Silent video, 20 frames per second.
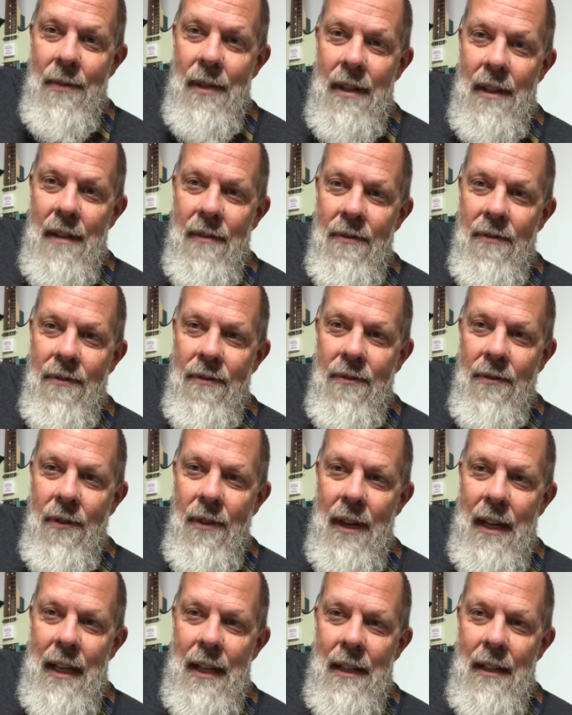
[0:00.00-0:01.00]
with the
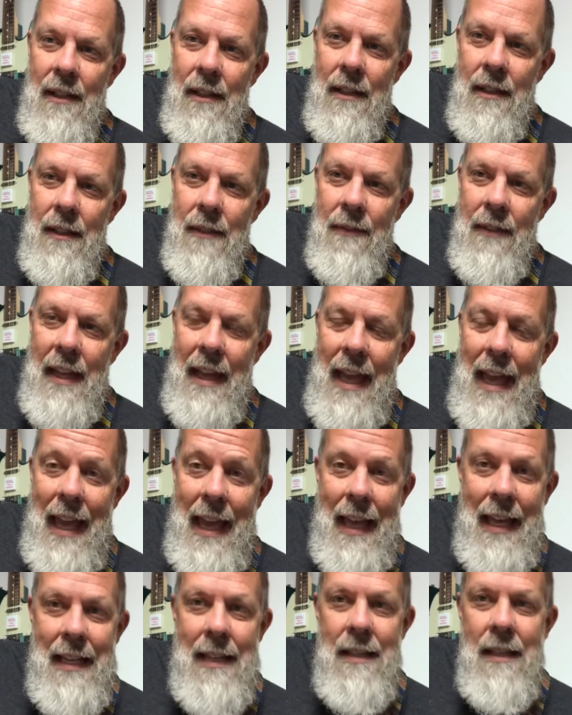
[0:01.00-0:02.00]
frail of the
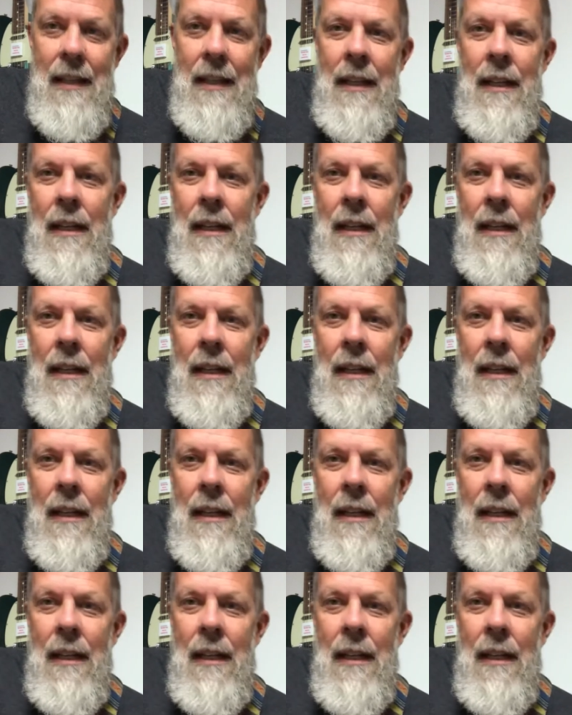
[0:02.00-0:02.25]
hand.